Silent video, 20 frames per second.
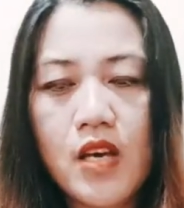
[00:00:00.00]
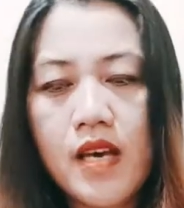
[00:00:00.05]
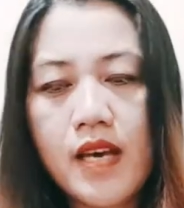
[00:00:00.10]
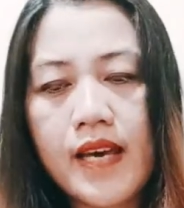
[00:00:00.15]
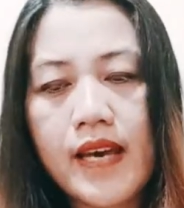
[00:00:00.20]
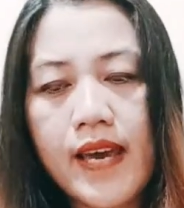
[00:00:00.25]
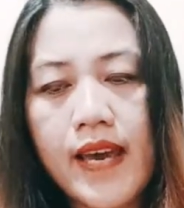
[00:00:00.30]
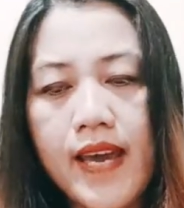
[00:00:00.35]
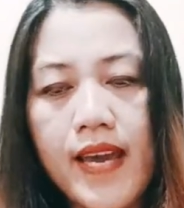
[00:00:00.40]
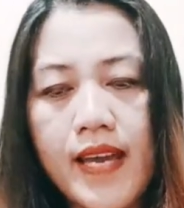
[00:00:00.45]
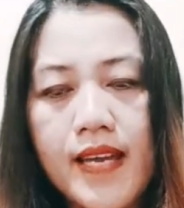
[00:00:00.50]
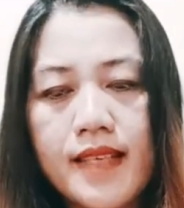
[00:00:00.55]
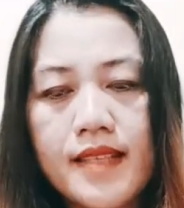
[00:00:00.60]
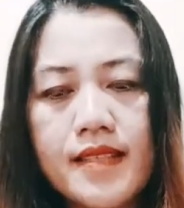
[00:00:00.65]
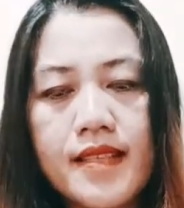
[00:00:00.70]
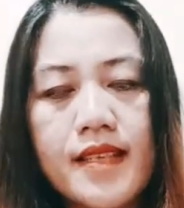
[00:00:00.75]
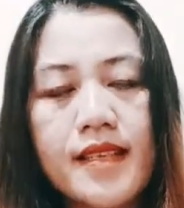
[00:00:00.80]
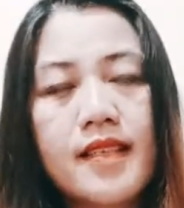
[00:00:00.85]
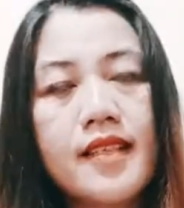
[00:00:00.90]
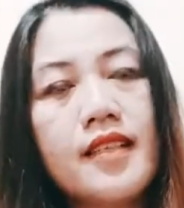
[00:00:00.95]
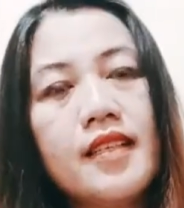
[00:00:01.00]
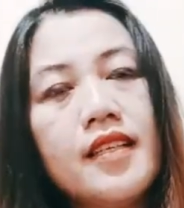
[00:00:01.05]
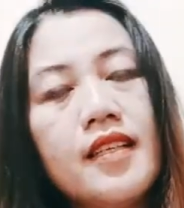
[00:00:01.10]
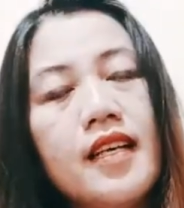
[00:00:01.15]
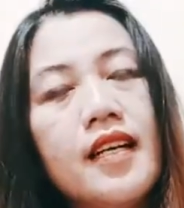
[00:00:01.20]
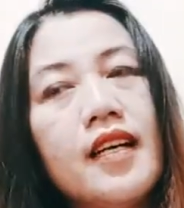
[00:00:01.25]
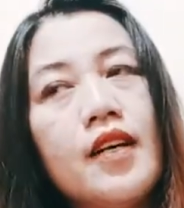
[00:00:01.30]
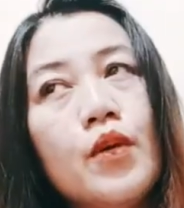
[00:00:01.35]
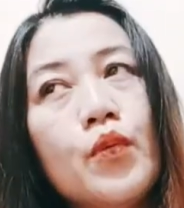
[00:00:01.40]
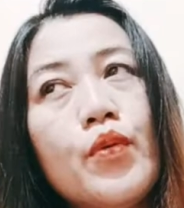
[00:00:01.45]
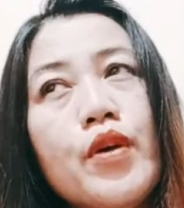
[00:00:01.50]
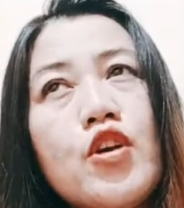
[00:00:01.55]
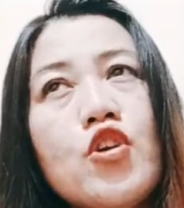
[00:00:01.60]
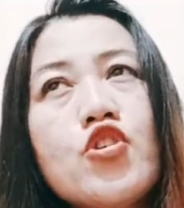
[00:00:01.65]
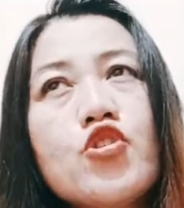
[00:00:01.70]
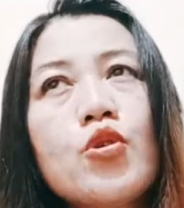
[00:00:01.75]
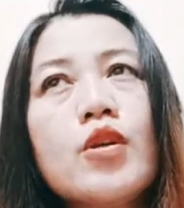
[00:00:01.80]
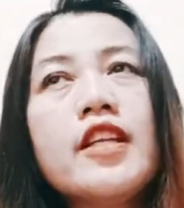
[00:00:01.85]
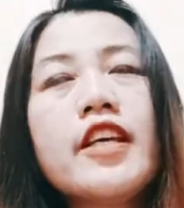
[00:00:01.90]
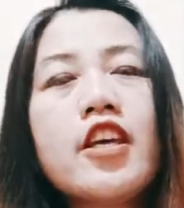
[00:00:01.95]
And we
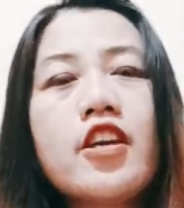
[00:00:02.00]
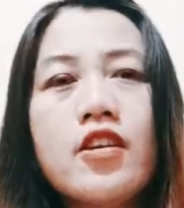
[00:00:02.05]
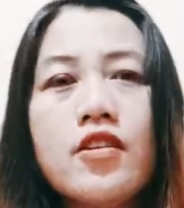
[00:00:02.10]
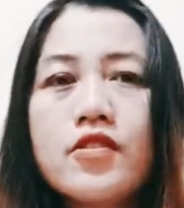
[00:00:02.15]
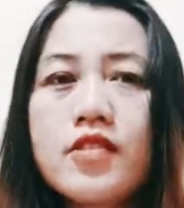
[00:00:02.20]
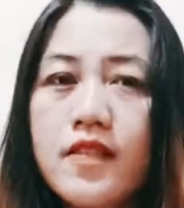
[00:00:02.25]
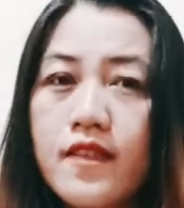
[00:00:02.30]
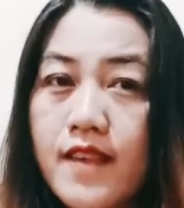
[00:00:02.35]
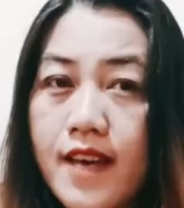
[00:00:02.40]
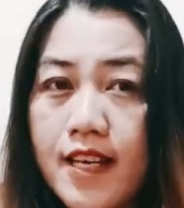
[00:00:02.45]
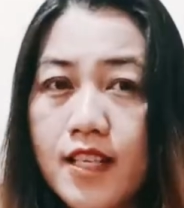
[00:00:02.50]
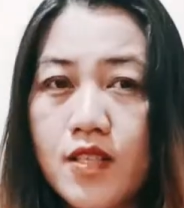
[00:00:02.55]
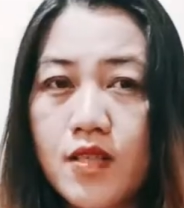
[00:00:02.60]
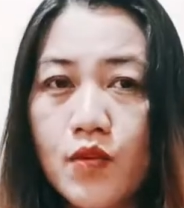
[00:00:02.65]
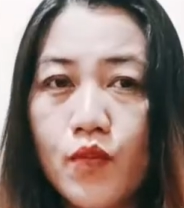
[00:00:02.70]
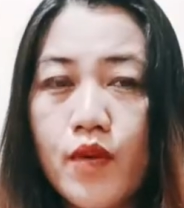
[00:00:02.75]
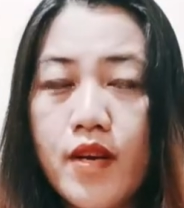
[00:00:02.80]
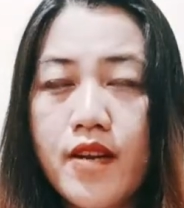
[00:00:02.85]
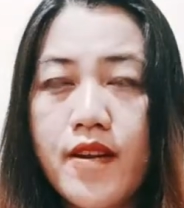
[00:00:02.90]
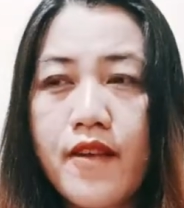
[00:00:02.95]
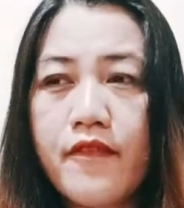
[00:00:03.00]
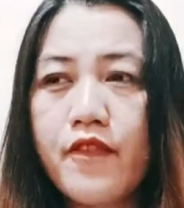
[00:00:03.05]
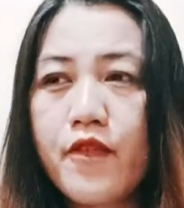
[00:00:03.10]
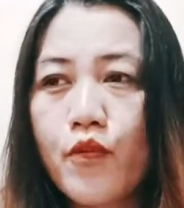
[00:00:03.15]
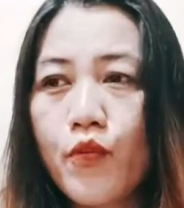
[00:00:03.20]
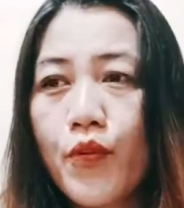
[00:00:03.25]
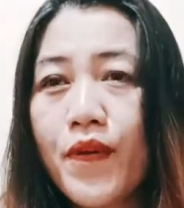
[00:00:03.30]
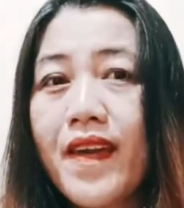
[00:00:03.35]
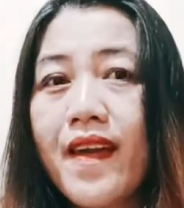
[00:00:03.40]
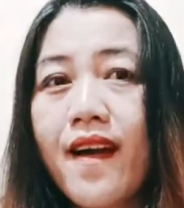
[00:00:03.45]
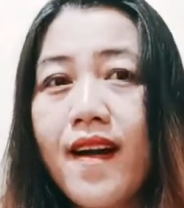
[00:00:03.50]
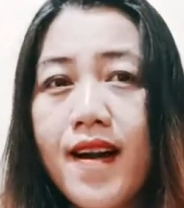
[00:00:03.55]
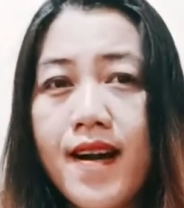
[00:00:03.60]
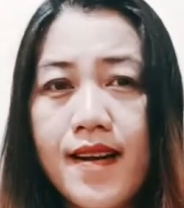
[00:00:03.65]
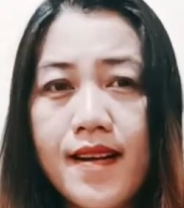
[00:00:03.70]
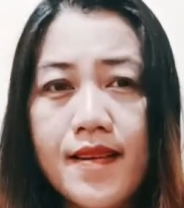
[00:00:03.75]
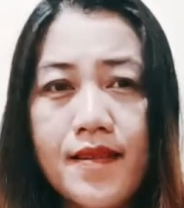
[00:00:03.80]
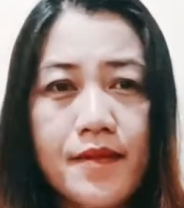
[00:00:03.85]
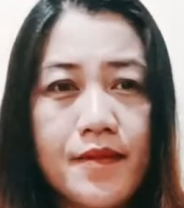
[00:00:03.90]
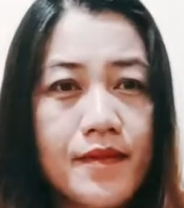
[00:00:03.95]
usually use this whenever we
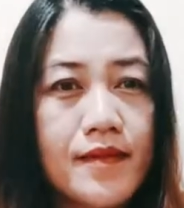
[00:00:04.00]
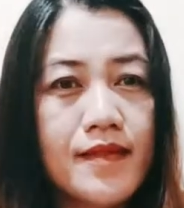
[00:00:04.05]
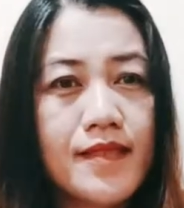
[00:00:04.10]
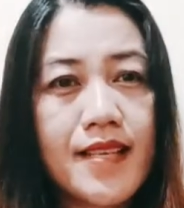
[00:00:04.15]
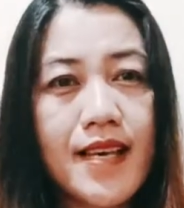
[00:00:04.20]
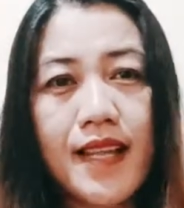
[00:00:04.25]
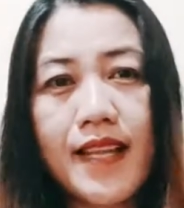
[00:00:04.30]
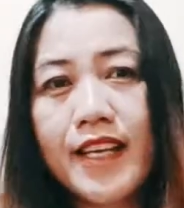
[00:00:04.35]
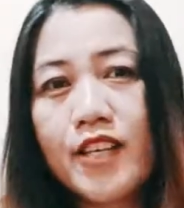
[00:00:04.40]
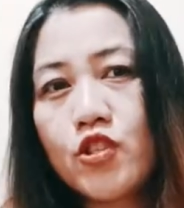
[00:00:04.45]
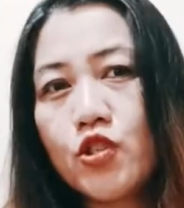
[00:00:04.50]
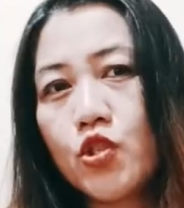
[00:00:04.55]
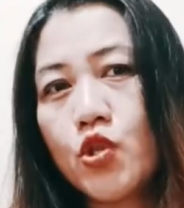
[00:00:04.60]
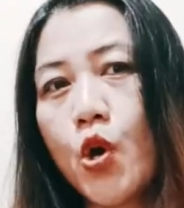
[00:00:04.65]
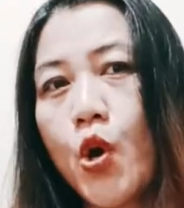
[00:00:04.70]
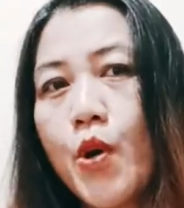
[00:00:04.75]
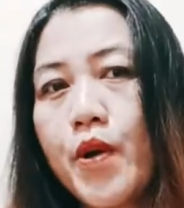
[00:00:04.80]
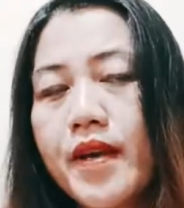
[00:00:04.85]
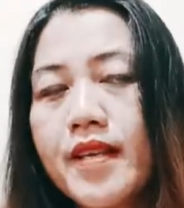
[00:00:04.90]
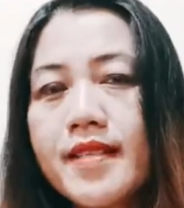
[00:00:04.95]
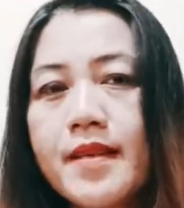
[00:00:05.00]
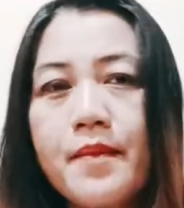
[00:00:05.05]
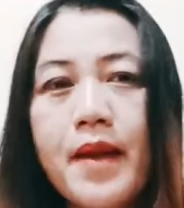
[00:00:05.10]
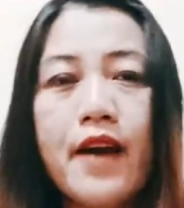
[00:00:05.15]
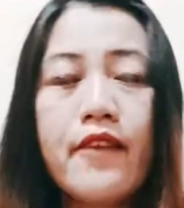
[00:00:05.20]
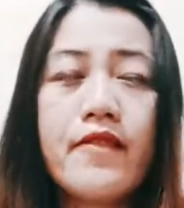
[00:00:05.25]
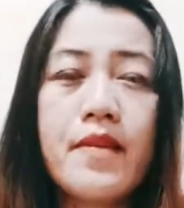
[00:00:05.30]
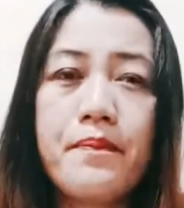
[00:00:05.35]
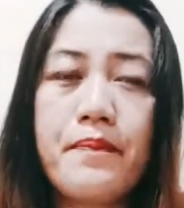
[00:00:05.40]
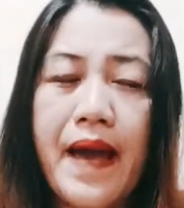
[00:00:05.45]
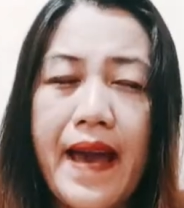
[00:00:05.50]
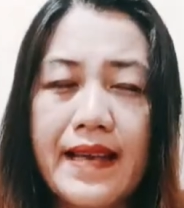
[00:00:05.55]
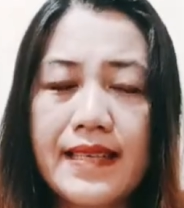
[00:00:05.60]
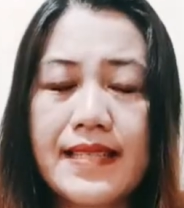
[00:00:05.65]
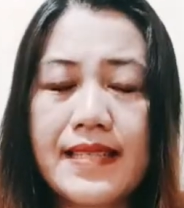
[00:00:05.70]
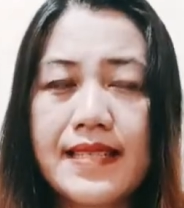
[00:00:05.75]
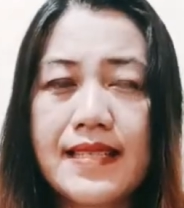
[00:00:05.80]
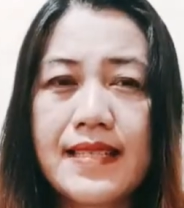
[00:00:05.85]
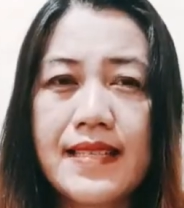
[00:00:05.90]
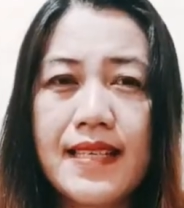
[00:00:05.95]
are telling stories about the
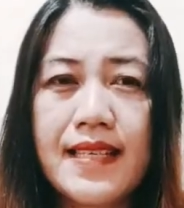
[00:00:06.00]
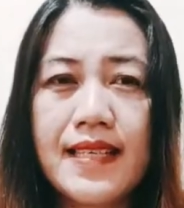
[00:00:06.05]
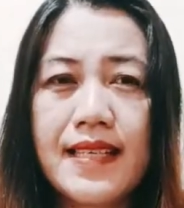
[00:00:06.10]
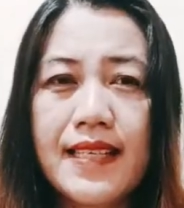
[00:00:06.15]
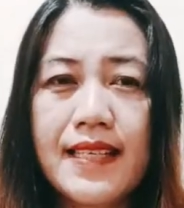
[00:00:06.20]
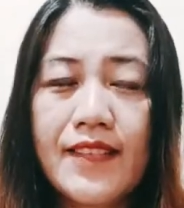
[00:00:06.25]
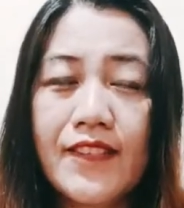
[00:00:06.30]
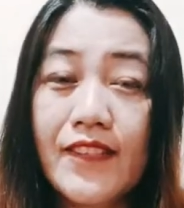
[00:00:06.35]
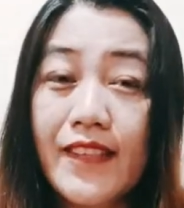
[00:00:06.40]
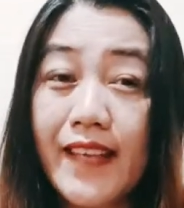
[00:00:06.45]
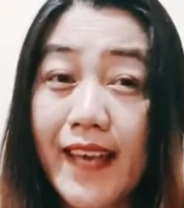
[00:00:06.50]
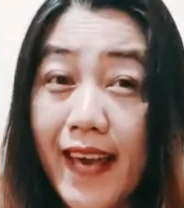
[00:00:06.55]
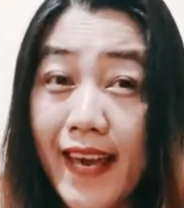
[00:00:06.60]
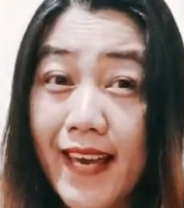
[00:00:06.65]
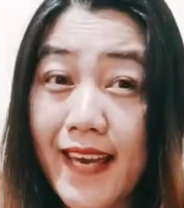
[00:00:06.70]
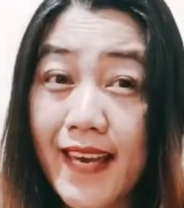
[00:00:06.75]
past. Okay?